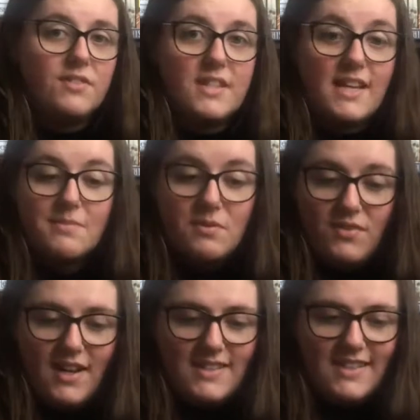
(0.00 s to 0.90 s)
it takes my
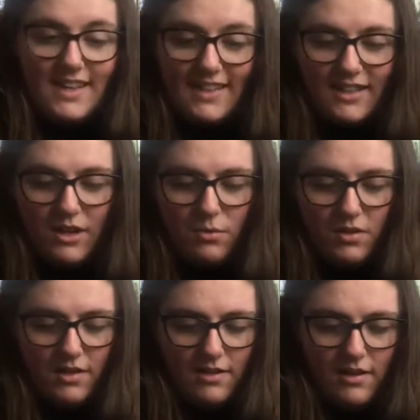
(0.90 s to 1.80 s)
fancy, I can go with
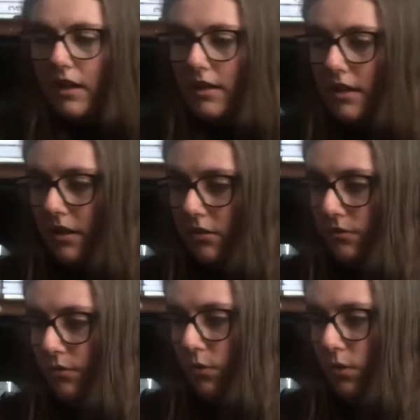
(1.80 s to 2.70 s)
it. And then
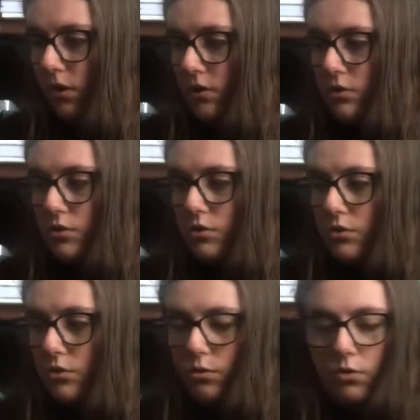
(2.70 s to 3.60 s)
for
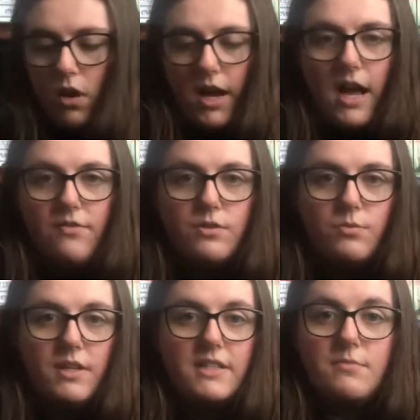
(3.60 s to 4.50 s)
school, I have to
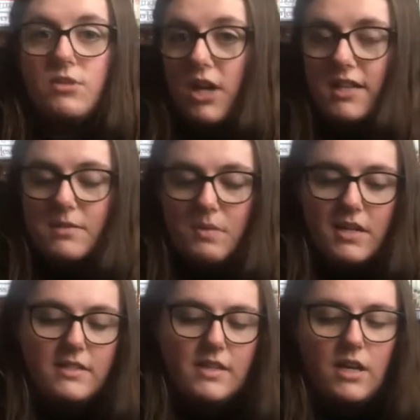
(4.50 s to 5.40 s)
read some
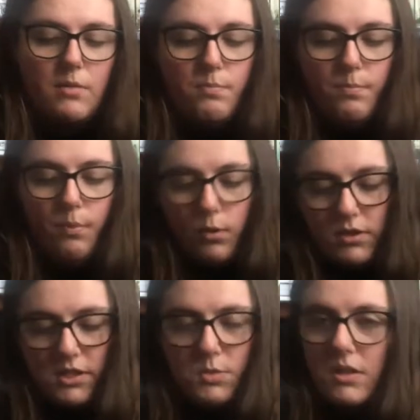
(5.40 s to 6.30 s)
Shakespeare's, and I
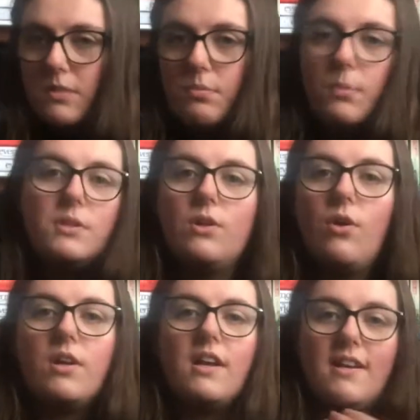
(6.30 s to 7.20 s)
bought this one, and I'm probably
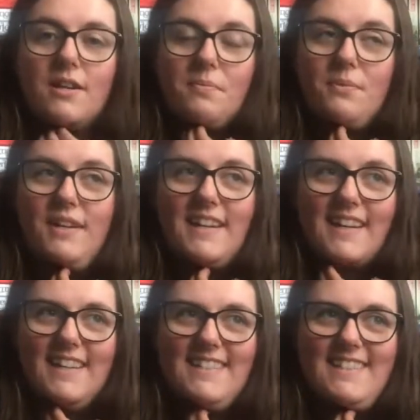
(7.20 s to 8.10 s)
not going to end up reading
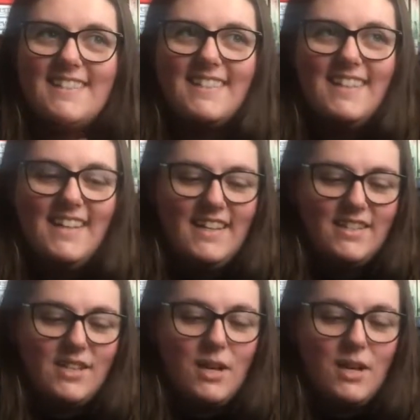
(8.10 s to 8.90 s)
it, because